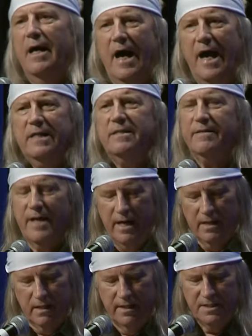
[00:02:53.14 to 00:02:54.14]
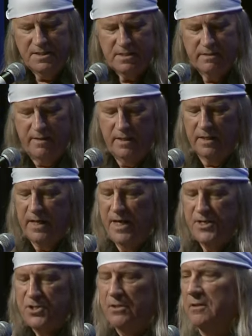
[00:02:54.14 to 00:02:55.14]
Add to that list the
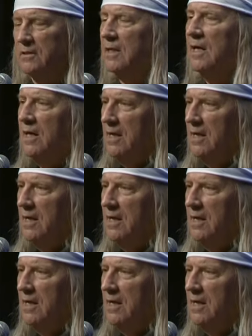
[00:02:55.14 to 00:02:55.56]
occasional